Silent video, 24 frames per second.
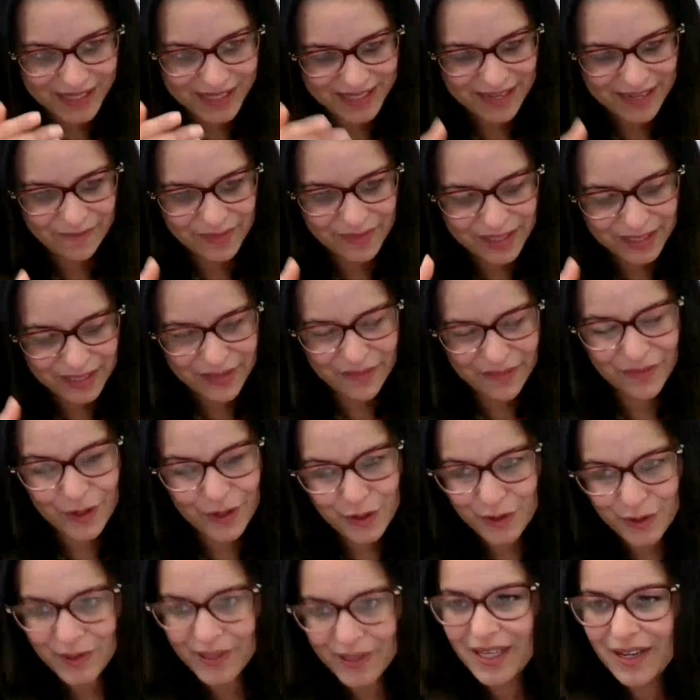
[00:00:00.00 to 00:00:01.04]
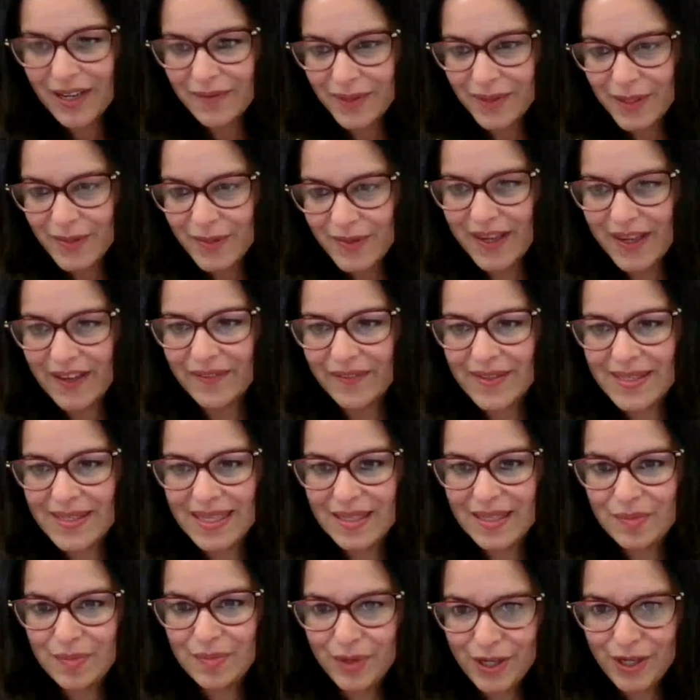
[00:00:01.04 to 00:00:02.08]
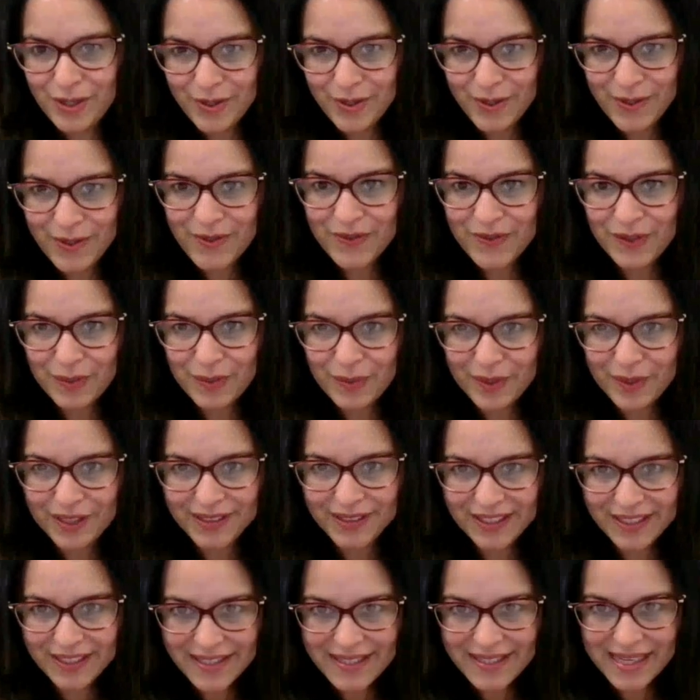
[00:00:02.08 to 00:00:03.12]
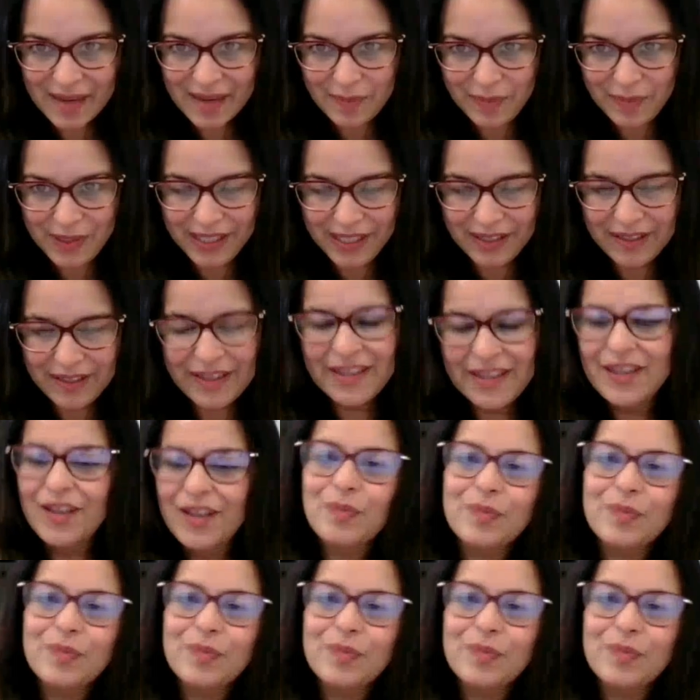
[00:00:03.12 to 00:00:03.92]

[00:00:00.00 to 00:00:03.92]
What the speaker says: course, at every divisional level, so we have the celebrations for the work that is happening.